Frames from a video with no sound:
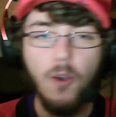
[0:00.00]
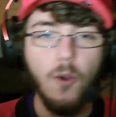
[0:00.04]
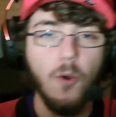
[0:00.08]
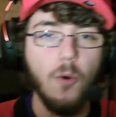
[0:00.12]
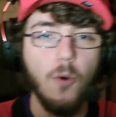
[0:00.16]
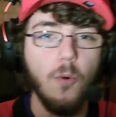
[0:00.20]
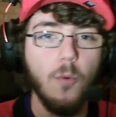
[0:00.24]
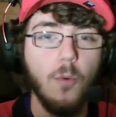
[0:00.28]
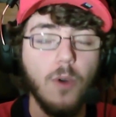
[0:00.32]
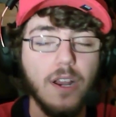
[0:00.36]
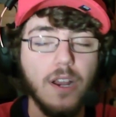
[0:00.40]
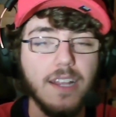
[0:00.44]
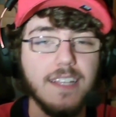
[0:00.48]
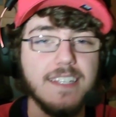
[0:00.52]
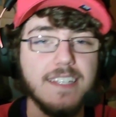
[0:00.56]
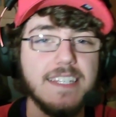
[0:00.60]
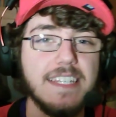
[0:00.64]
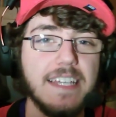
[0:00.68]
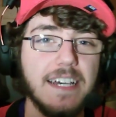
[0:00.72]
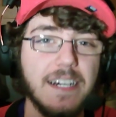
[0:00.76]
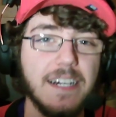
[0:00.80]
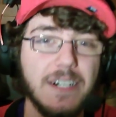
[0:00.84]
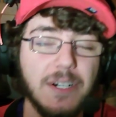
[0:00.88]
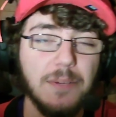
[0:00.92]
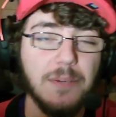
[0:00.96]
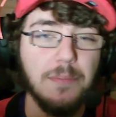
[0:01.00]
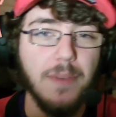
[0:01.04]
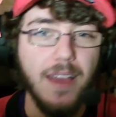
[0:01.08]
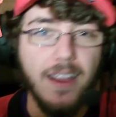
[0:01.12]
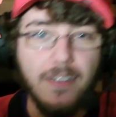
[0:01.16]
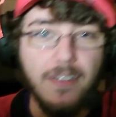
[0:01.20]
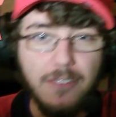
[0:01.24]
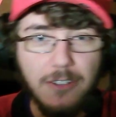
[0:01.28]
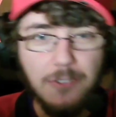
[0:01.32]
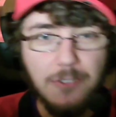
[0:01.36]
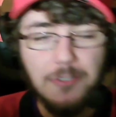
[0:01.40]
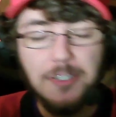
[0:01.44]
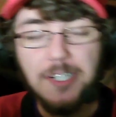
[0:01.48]
What is up,
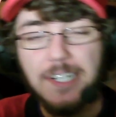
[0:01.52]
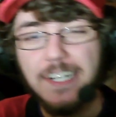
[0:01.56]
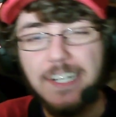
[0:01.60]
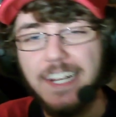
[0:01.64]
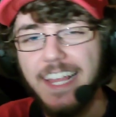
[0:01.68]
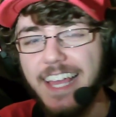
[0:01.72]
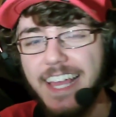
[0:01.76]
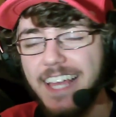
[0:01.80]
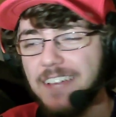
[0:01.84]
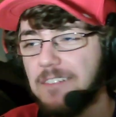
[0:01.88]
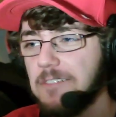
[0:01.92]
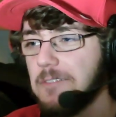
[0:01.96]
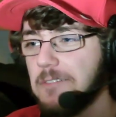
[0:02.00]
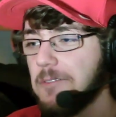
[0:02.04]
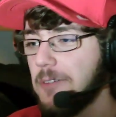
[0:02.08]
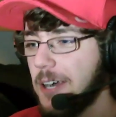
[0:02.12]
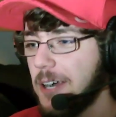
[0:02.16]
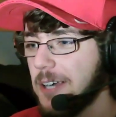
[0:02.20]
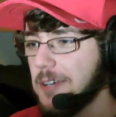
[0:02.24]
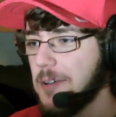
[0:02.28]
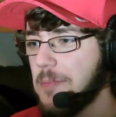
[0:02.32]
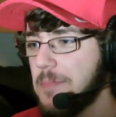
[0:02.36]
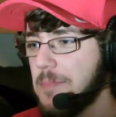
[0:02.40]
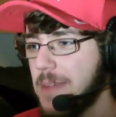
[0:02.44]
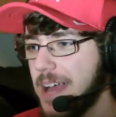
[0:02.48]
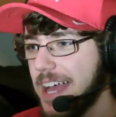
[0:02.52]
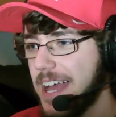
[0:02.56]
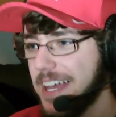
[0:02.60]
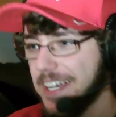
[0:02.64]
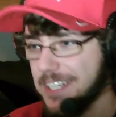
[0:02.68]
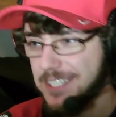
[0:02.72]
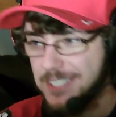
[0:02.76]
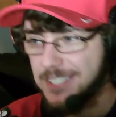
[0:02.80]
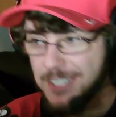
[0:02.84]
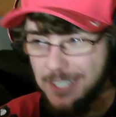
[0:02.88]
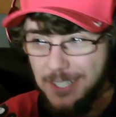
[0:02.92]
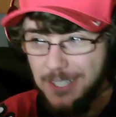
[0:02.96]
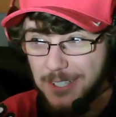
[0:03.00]
everyone, and welcome back
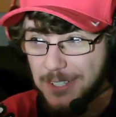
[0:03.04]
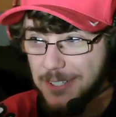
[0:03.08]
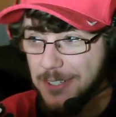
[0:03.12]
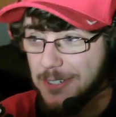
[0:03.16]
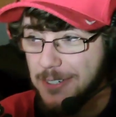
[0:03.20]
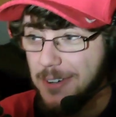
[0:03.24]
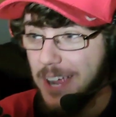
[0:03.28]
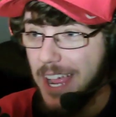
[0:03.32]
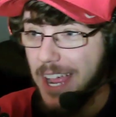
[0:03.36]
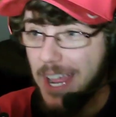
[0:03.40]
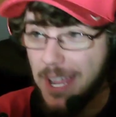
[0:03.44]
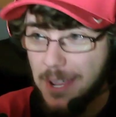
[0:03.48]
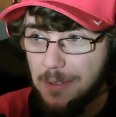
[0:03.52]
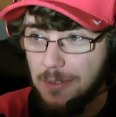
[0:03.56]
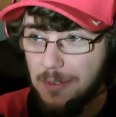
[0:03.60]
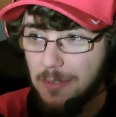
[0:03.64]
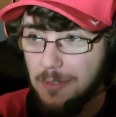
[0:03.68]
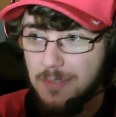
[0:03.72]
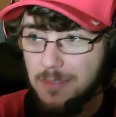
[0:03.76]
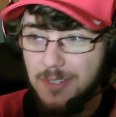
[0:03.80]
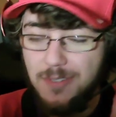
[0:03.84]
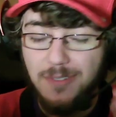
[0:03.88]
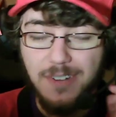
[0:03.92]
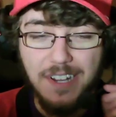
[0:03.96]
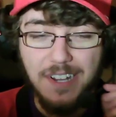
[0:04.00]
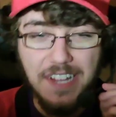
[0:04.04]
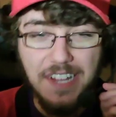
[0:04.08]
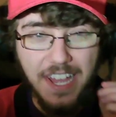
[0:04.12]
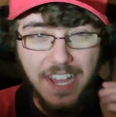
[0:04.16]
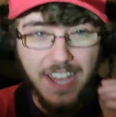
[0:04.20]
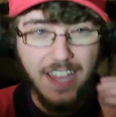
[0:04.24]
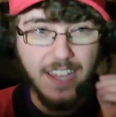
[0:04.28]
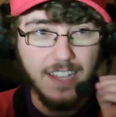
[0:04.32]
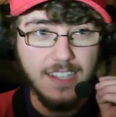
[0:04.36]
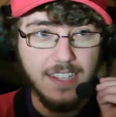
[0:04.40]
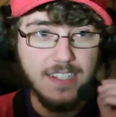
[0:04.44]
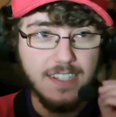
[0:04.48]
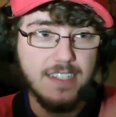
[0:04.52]
to Abrams
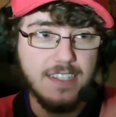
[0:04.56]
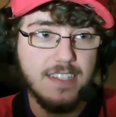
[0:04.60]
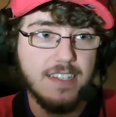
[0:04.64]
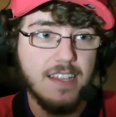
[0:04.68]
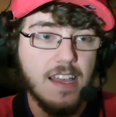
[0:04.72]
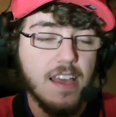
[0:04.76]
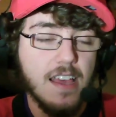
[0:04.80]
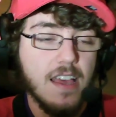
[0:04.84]
Reacts.